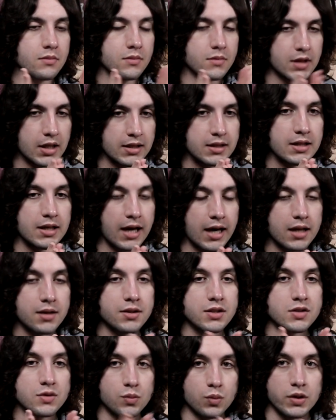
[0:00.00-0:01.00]
that the
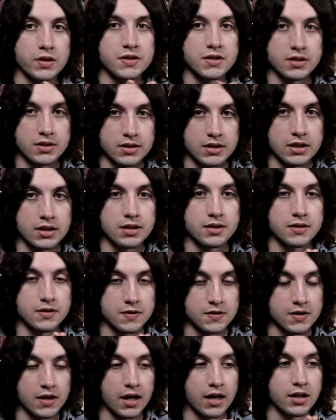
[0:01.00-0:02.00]
Alex was indeed
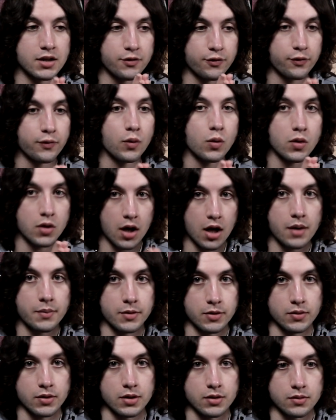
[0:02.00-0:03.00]
designed for
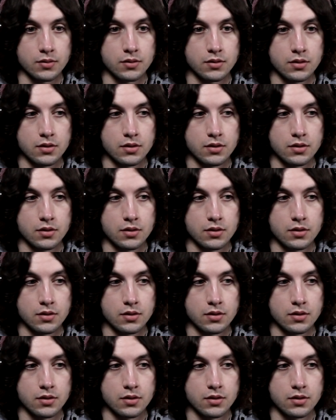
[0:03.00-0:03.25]
Amuro,